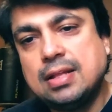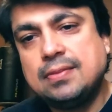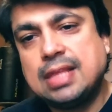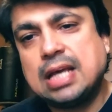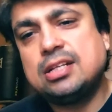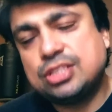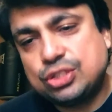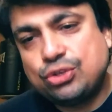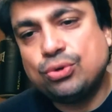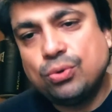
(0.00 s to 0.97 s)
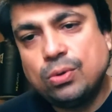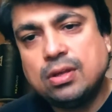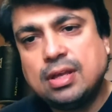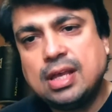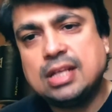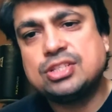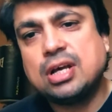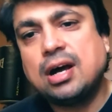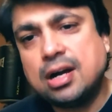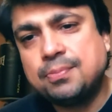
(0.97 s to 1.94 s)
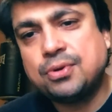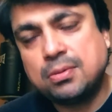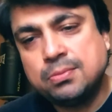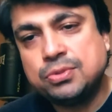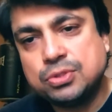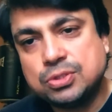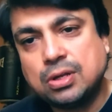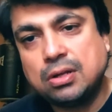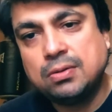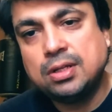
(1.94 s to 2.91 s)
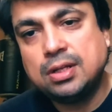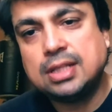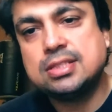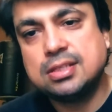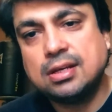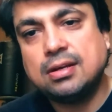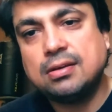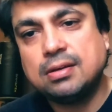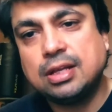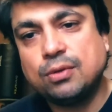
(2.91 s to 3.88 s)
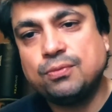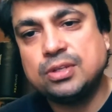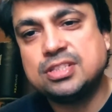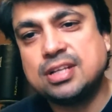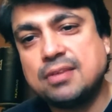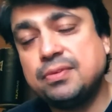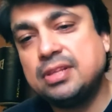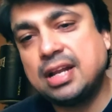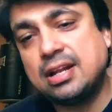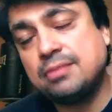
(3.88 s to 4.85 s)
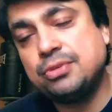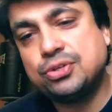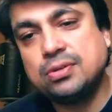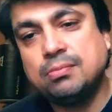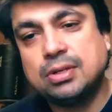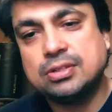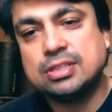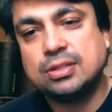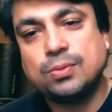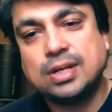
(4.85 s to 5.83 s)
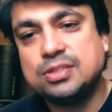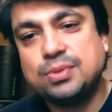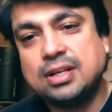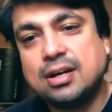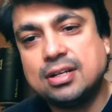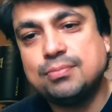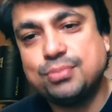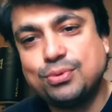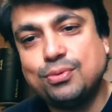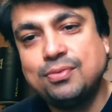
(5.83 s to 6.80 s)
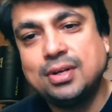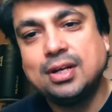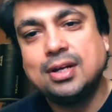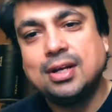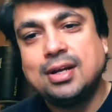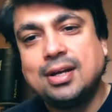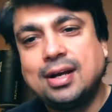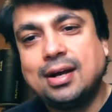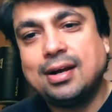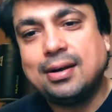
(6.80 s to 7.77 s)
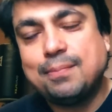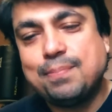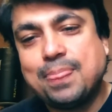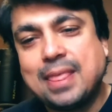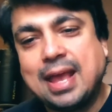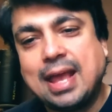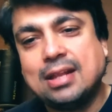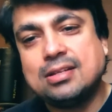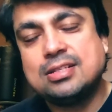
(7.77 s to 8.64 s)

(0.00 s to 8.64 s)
That is true. It's a hard problem to solve. Let's first start with that admission, because otherwise we can't improve. And